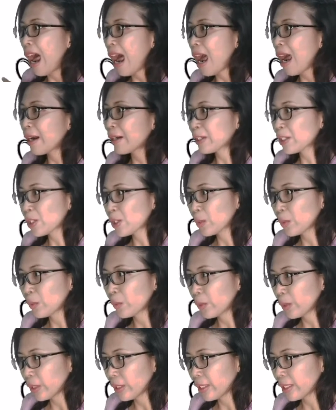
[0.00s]
harsh
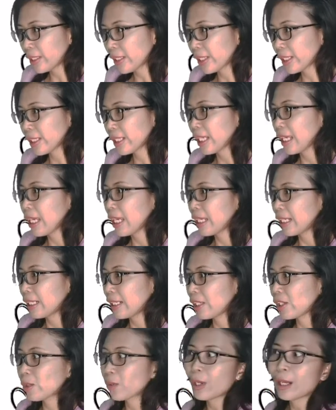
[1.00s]
words,
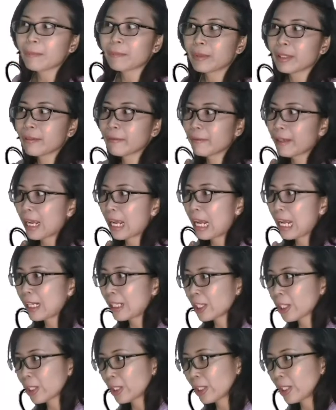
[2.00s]
disruptive
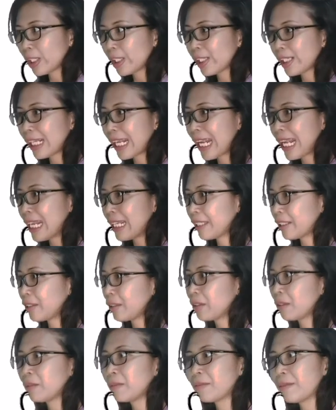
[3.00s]
actions, and
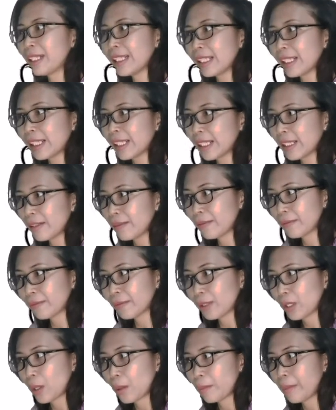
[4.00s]
offensive
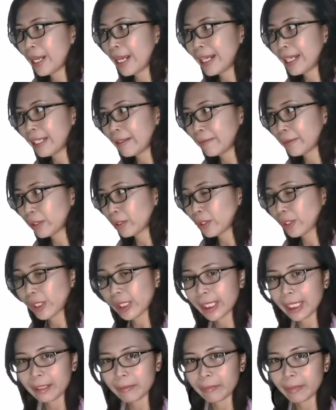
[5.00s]

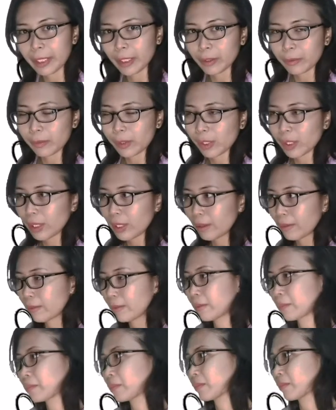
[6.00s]
behaviors can be observed.
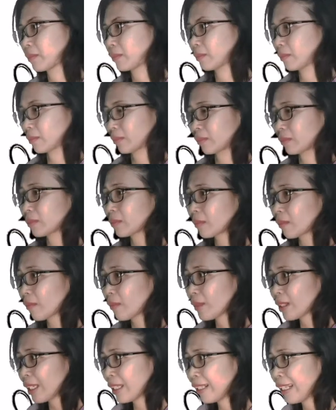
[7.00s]

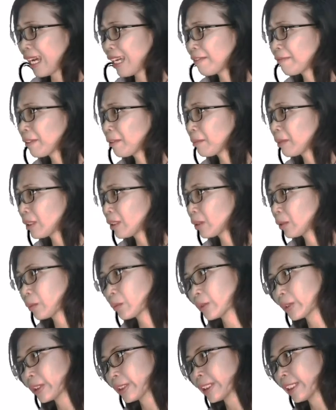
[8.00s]
The unfamiliar
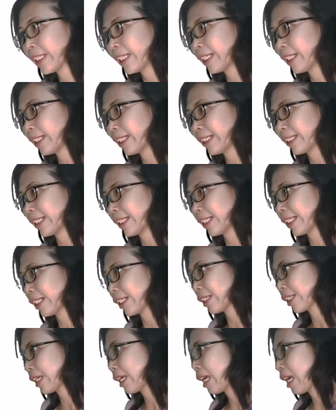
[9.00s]
word here
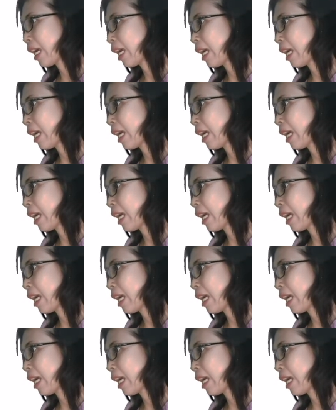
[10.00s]
is